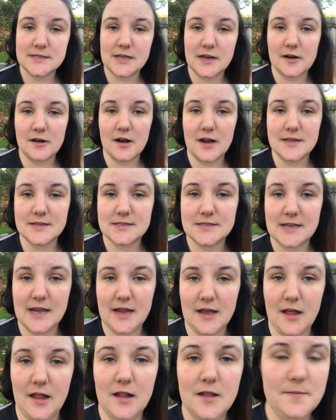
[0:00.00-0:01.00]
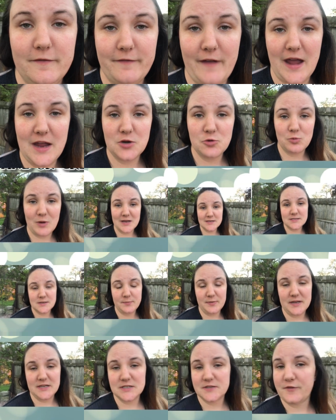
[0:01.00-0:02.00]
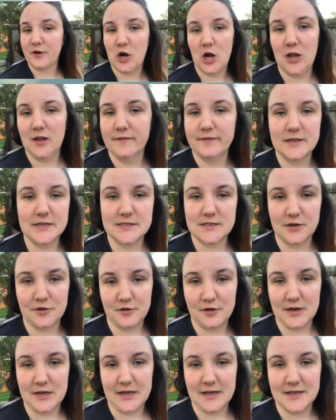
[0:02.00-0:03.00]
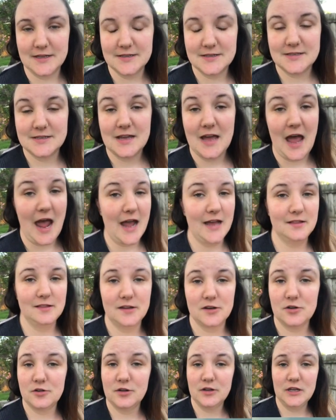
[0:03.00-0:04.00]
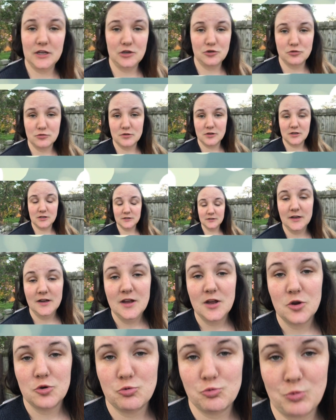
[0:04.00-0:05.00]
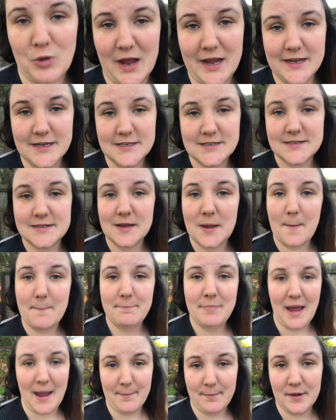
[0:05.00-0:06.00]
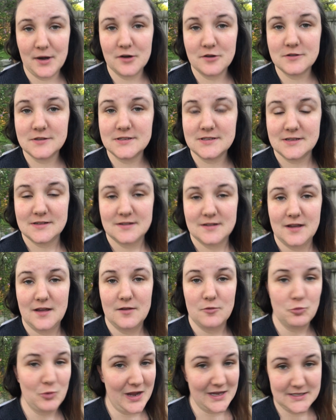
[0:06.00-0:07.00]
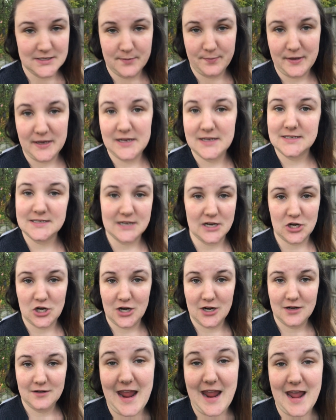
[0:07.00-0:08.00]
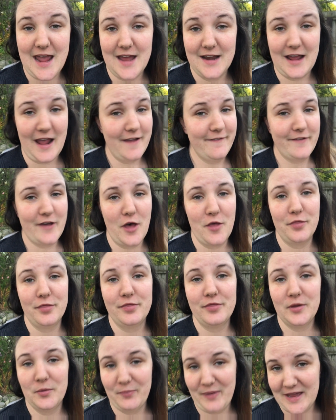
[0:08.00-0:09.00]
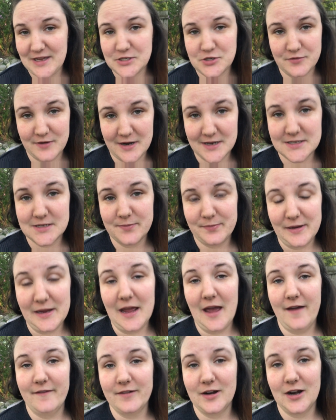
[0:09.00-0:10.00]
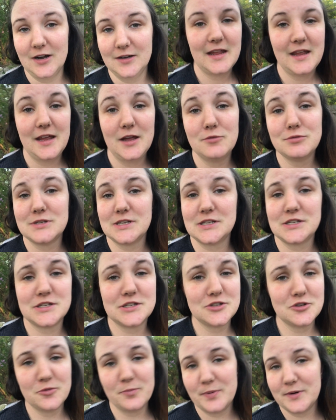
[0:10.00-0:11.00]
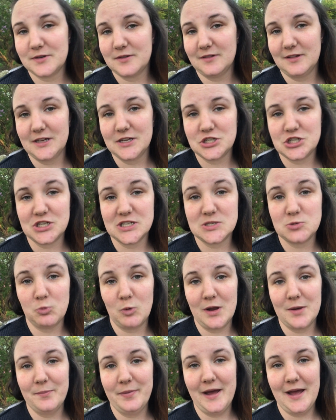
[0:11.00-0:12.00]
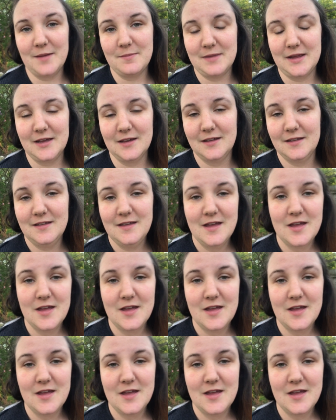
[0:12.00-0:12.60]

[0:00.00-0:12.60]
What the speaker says: that are on sale, find recipes for all of these ingredients. I literally Googled rice, peppers, recipe dinner, and I found the best recipe ever. It was a super delicious one-pot meal